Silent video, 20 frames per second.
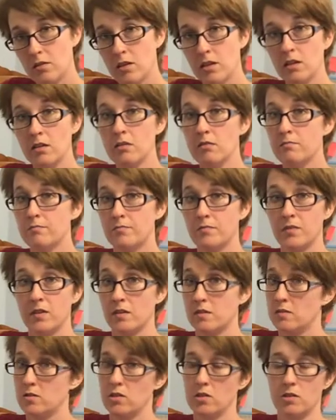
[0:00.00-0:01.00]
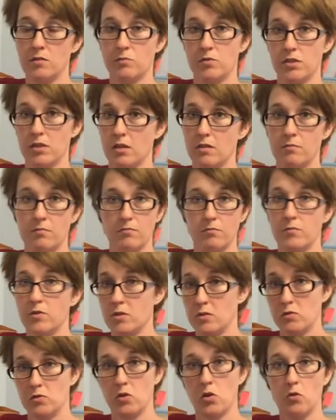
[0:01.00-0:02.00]
then, it's just it was a
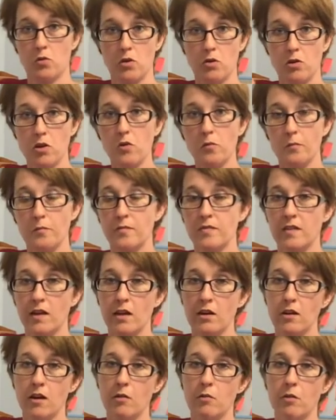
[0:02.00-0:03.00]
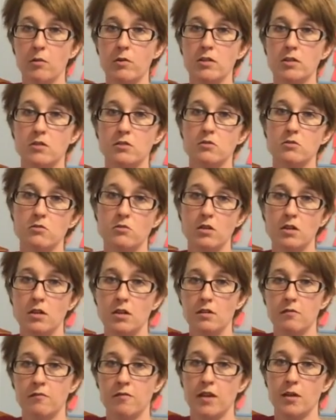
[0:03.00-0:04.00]
just go go go. Saturday we went to
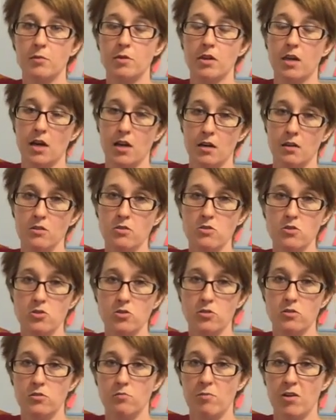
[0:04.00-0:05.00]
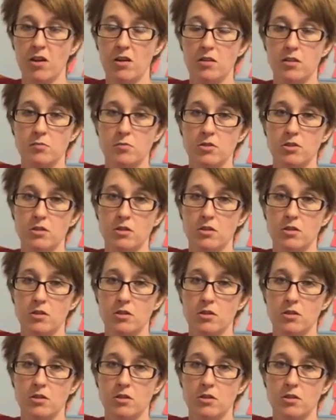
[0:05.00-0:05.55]
uh, family cottage, my husband's